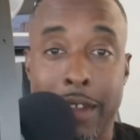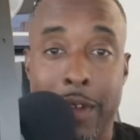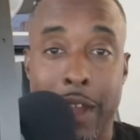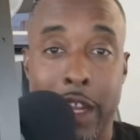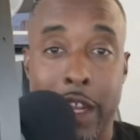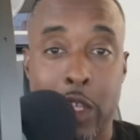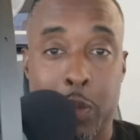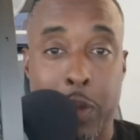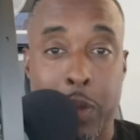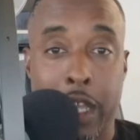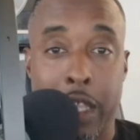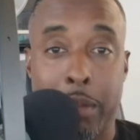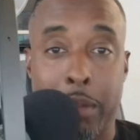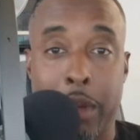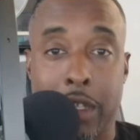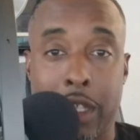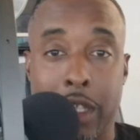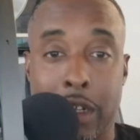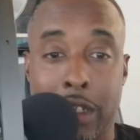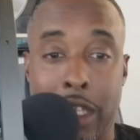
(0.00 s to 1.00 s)
Right, it was probably the
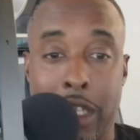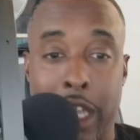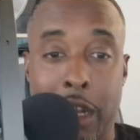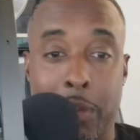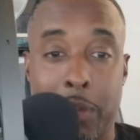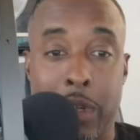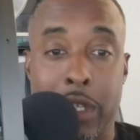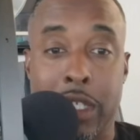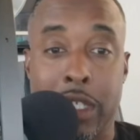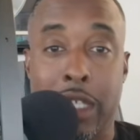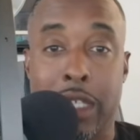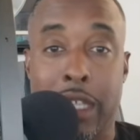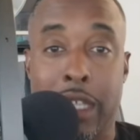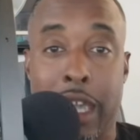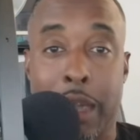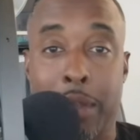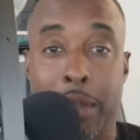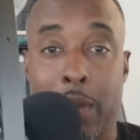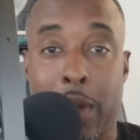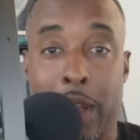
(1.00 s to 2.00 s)
most entertaining preseason
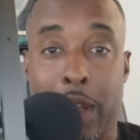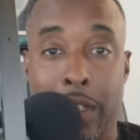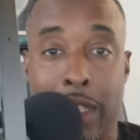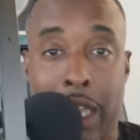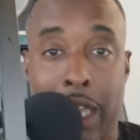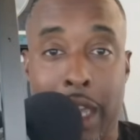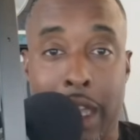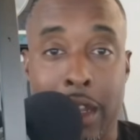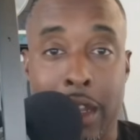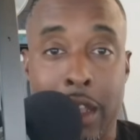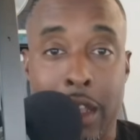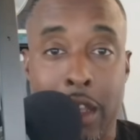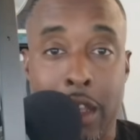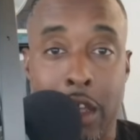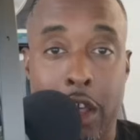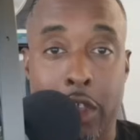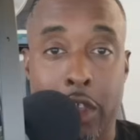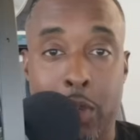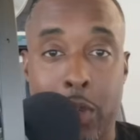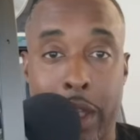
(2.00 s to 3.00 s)
game the Raiders had
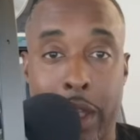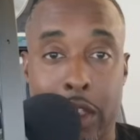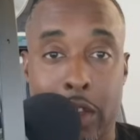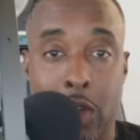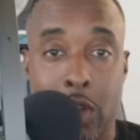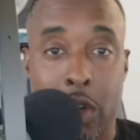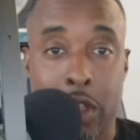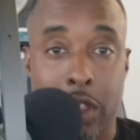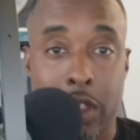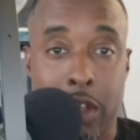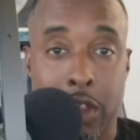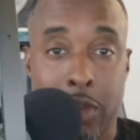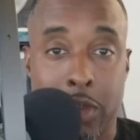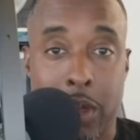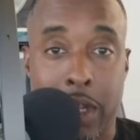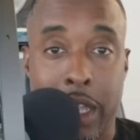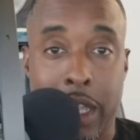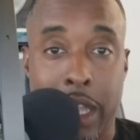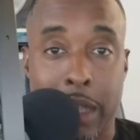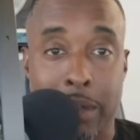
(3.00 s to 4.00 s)
throughout the course of the
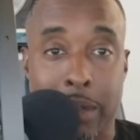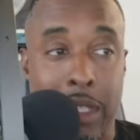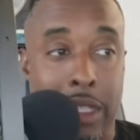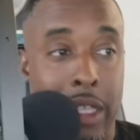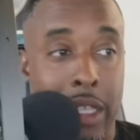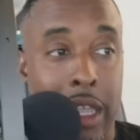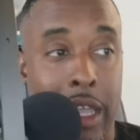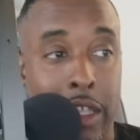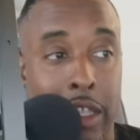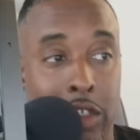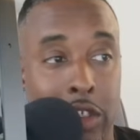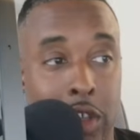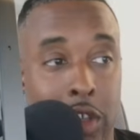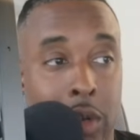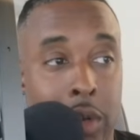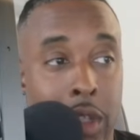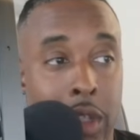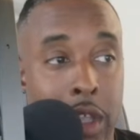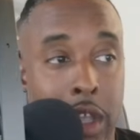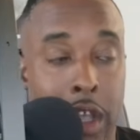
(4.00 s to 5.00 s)
three games that they had.
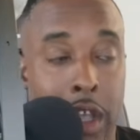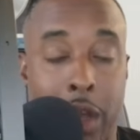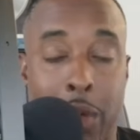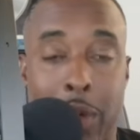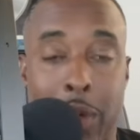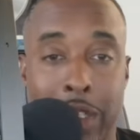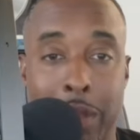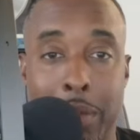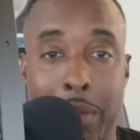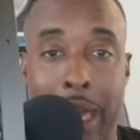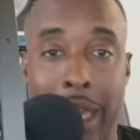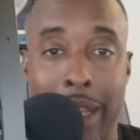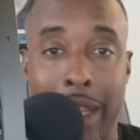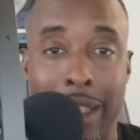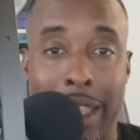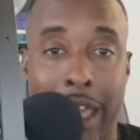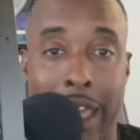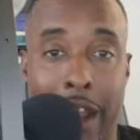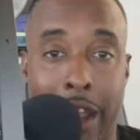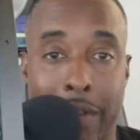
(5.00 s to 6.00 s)
So I wasn't mad
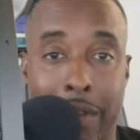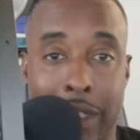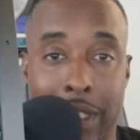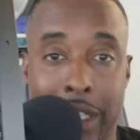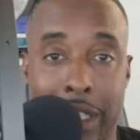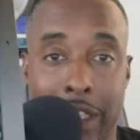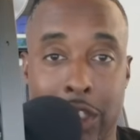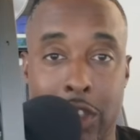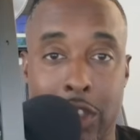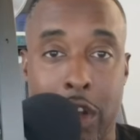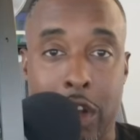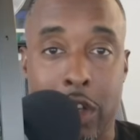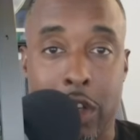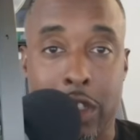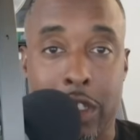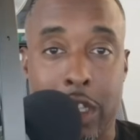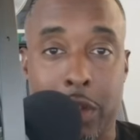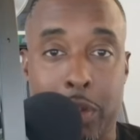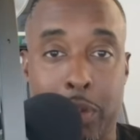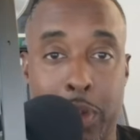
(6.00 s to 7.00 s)
at that. Obviously, the
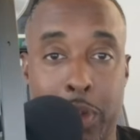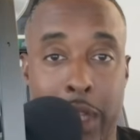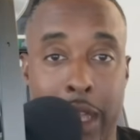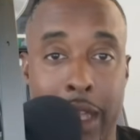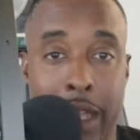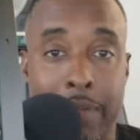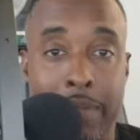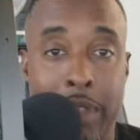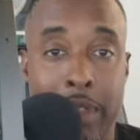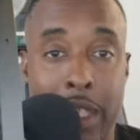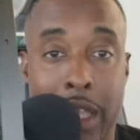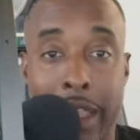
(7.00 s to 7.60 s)
starters didn't play.